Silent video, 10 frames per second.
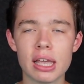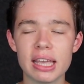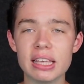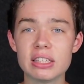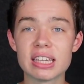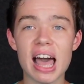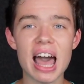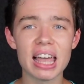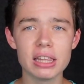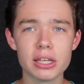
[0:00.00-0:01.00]
He's a
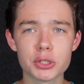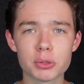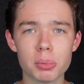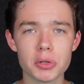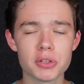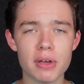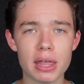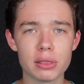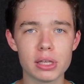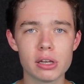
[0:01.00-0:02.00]
highly explosive
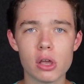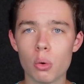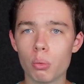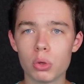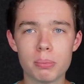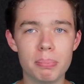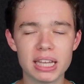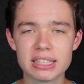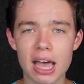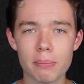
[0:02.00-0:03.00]
athlete with
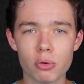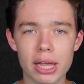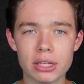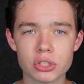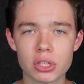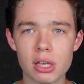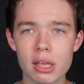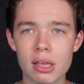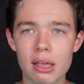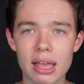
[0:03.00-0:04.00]
big-time range,
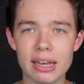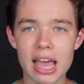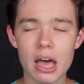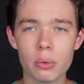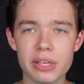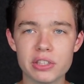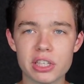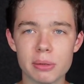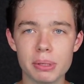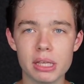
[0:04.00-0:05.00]
and now he's
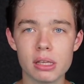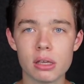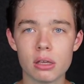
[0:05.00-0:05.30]
going to be